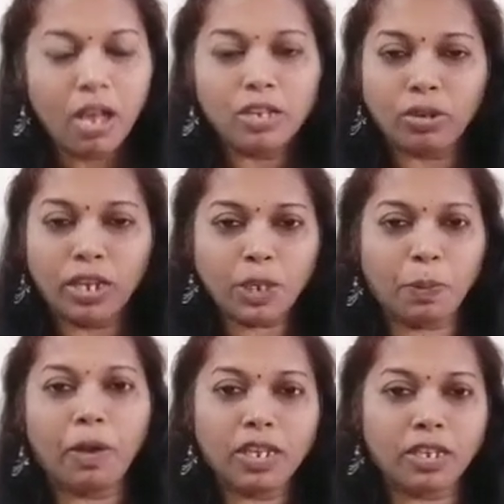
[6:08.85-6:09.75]
So this
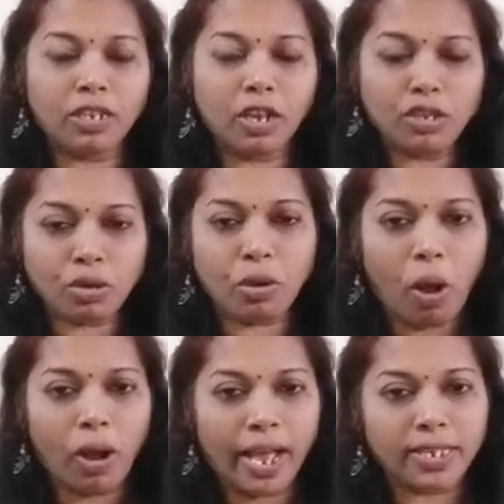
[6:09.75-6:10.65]
person is also
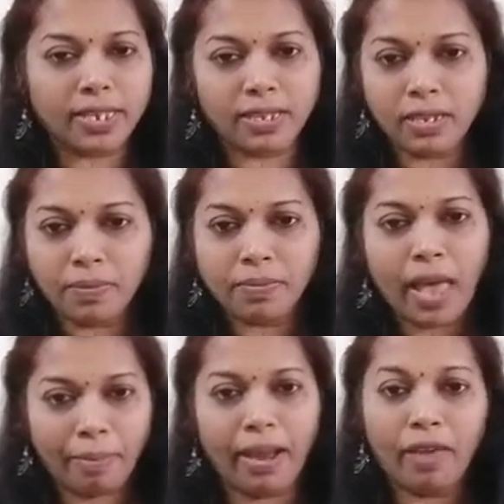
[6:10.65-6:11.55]
called as the
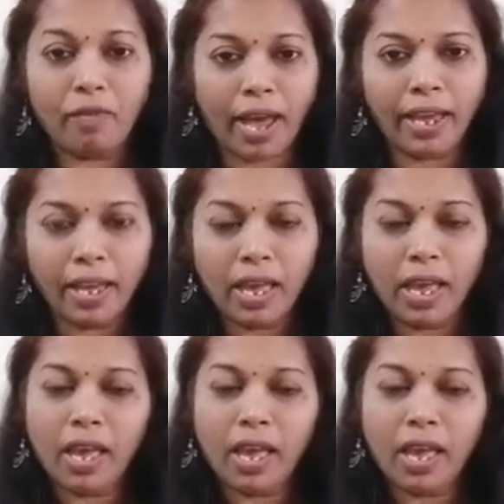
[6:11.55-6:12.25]
MLA. Why?